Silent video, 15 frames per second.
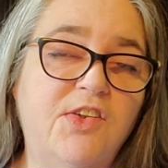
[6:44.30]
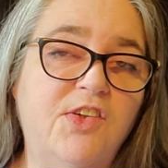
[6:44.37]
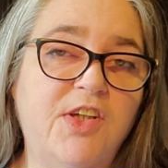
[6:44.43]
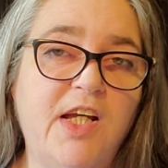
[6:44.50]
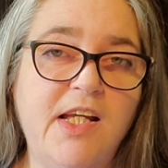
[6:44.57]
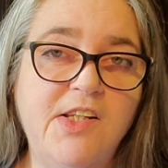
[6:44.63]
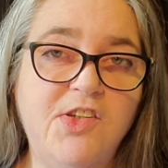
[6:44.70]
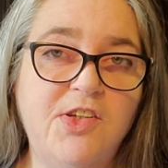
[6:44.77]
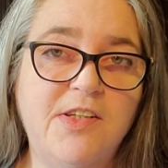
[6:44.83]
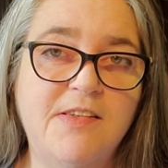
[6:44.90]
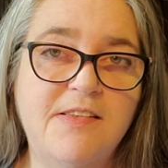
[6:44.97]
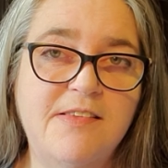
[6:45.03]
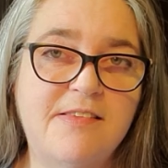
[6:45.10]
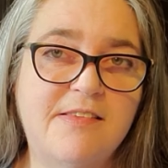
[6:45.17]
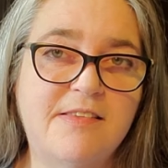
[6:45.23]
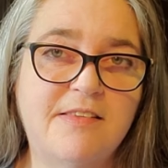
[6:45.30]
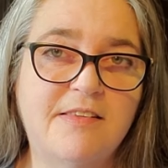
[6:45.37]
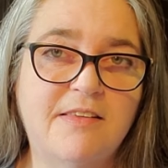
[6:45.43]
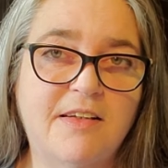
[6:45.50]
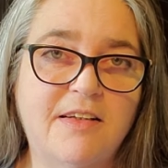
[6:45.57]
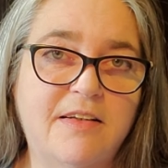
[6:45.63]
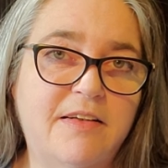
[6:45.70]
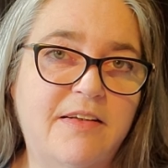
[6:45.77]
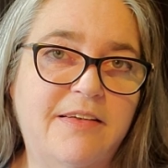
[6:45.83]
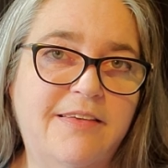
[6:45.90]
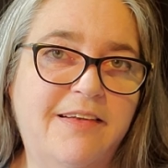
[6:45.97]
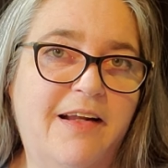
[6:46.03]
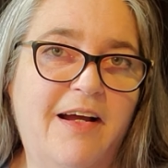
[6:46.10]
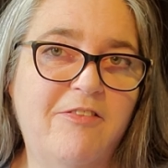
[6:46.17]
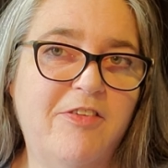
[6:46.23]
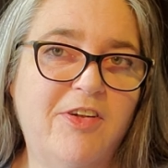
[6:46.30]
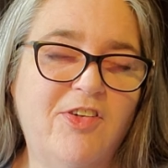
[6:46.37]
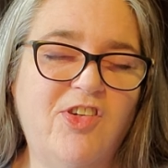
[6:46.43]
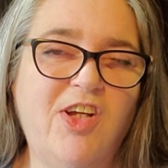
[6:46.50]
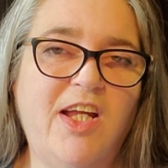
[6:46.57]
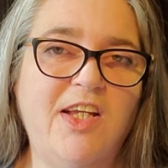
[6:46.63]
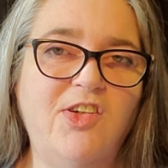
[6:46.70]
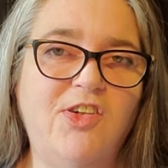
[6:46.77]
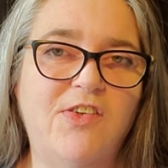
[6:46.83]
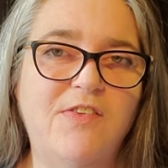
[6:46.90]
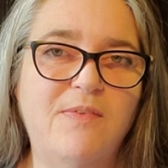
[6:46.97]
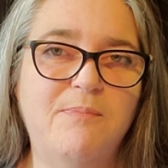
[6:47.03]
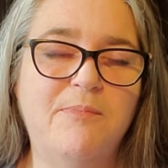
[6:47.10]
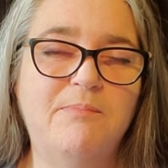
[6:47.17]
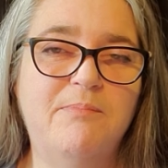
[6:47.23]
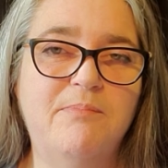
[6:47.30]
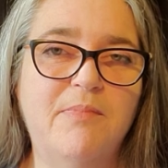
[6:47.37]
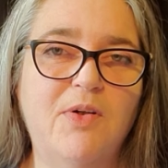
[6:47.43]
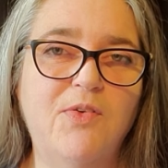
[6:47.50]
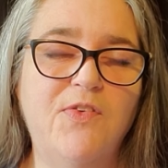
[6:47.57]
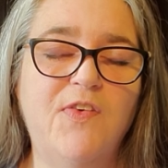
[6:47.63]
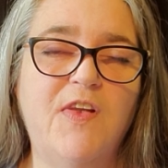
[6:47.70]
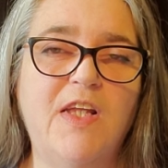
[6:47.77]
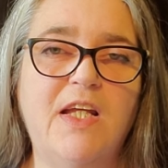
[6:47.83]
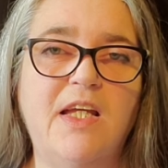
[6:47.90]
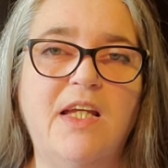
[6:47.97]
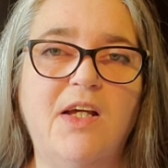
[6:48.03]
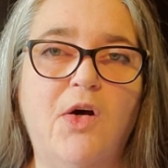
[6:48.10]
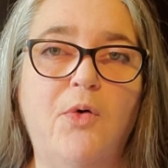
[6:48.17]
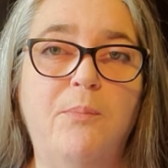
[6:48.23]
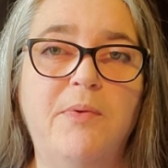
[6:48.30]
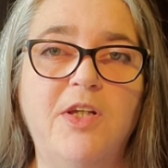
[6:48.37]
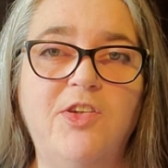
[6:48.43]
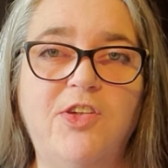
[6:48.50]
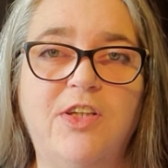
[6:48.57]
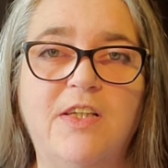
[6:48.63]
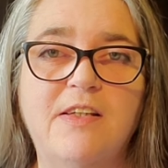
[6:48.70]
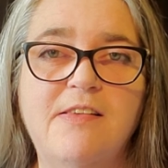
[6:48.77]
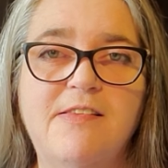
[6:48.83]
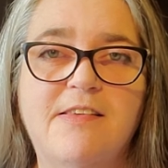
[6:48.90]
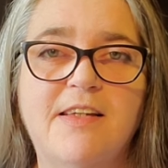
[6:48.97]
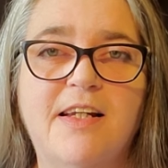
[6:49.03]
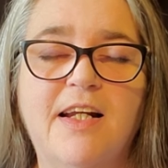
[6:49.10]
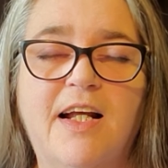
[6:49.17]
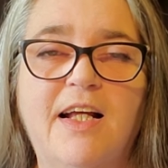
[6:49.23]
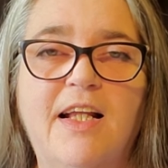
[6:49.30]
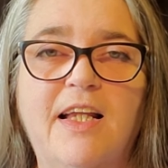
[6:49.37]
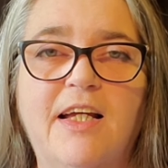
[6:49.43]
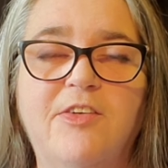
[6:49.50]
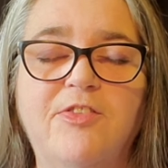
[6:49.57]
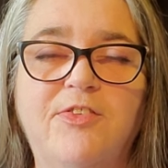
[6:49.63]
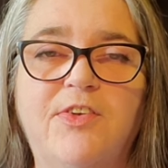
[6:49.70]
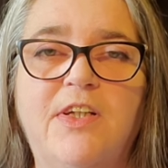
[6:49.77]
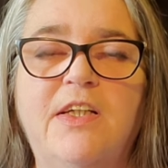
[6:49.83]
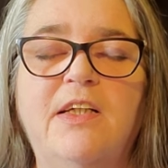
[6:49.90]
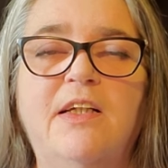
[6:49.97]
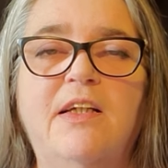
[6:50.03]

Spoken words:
changes, not real changes, mostly omissions that I left